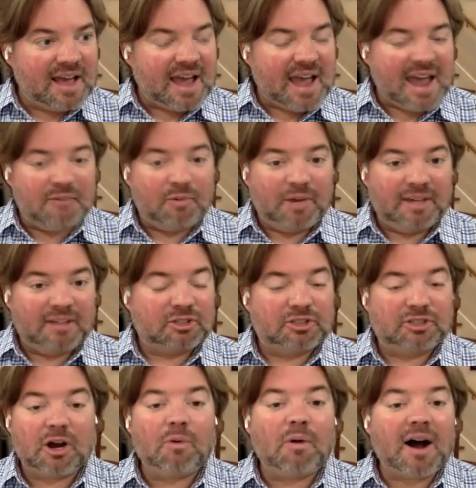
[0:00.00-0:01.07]
and we
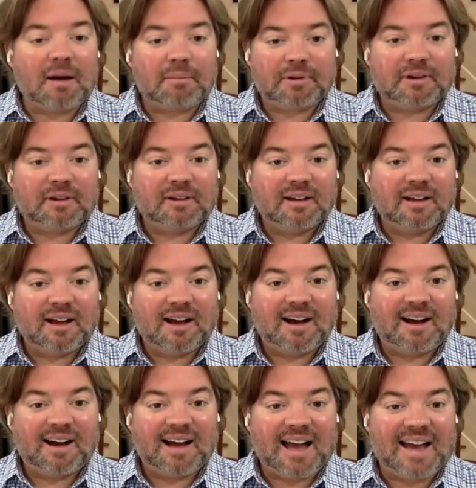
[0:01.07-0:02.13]
show up
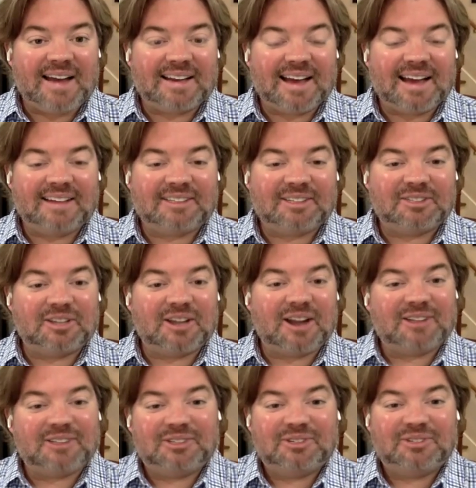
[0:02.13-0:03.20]
at
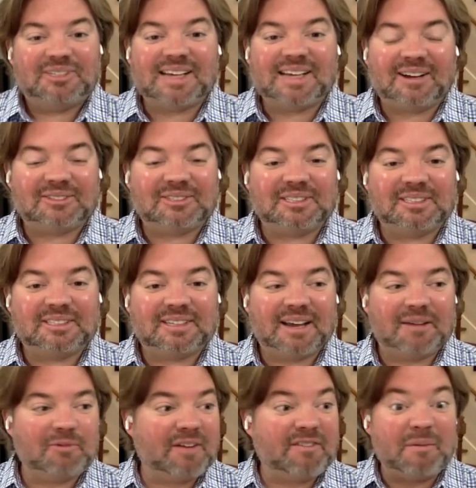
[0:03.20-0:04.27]
our students' houses,
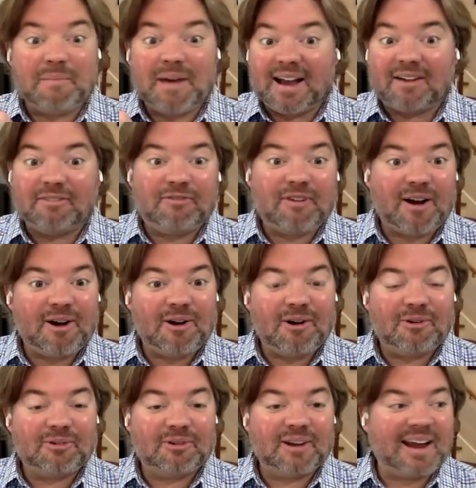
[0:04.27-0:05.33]
and we have a
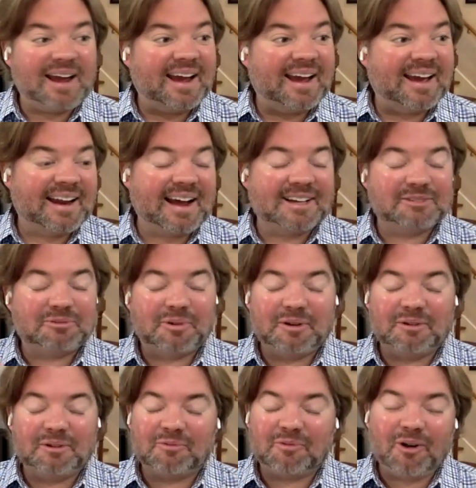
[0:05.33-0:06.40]
megaphone, and as we
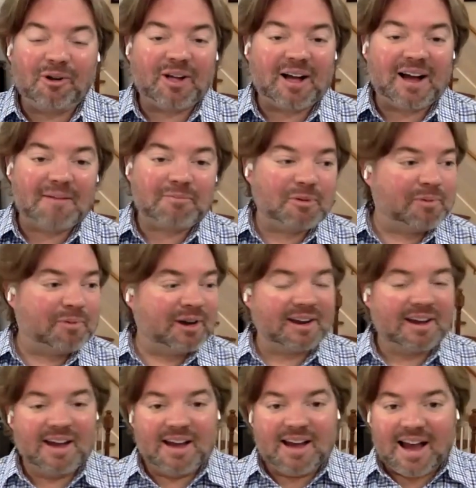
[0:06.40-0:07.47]
roll up, we put
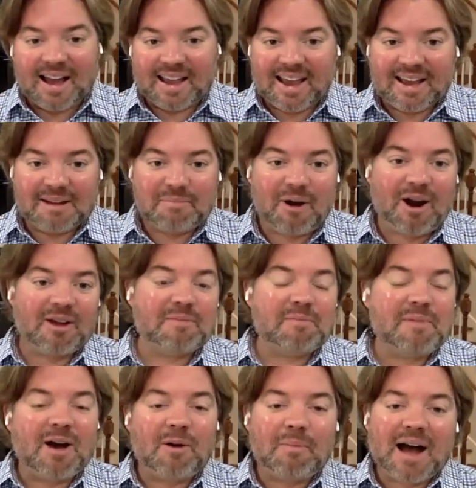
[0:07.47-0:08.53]
a candy bar in the
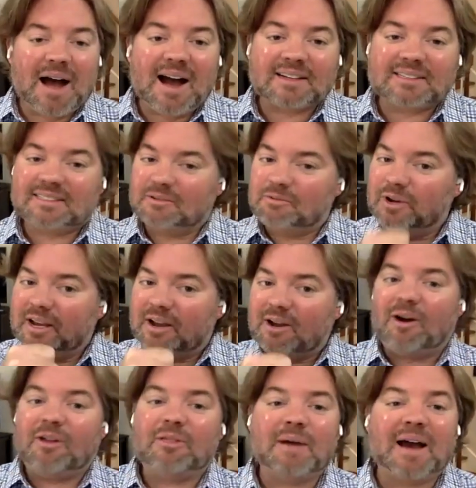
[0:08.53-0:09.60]
mailbox, and we
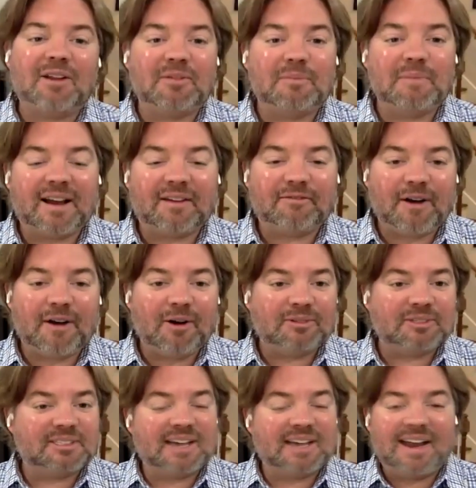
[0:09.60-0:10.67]
call them out on the
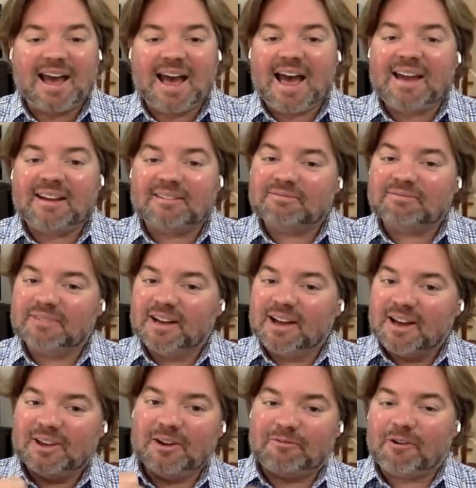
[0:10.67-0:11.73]
megaphone saying, hey,
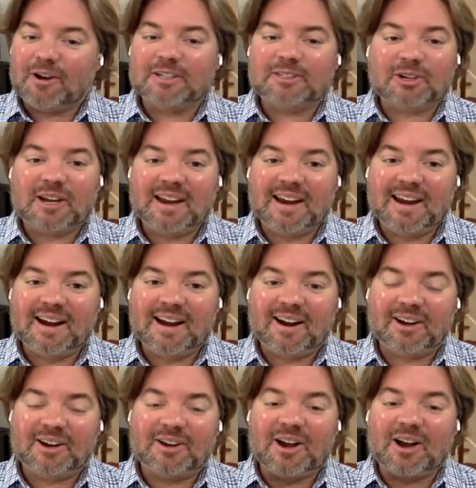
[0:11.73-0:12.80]
your friends are
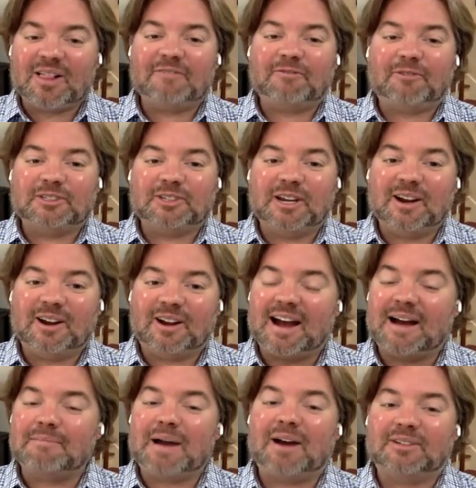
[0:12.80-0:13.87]
here, your Young Life friends are here,
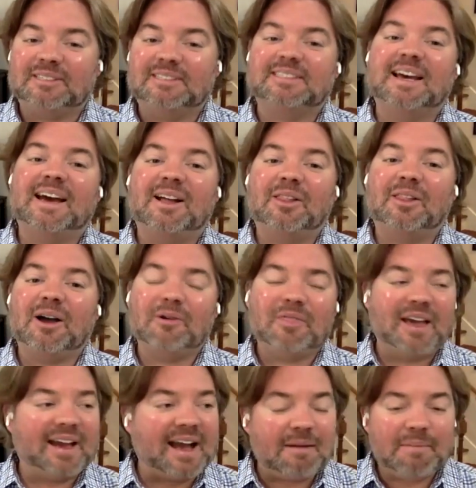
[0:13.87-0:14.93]
come out and say hello. And
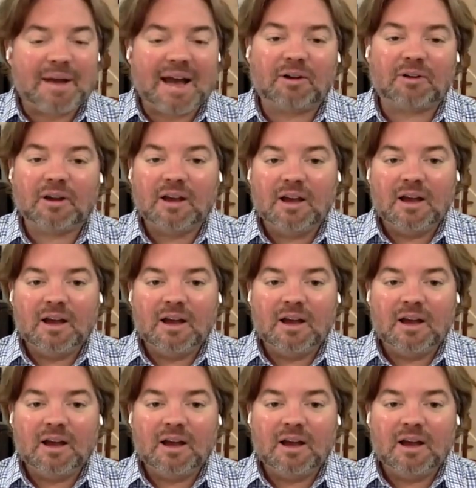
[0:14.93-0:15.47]
they come out